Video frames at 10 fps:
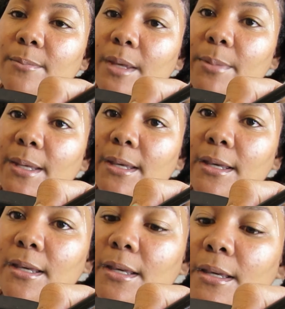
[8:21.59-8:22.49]
maybe
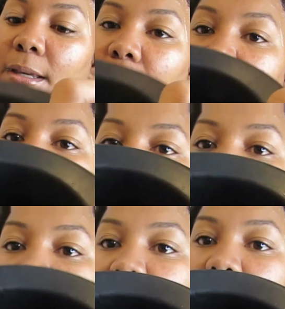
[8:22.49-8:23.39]

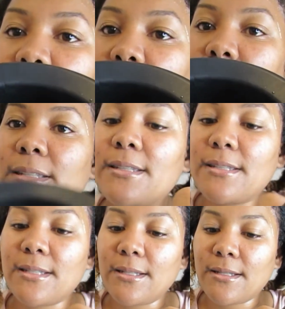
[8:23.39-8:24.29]
just this.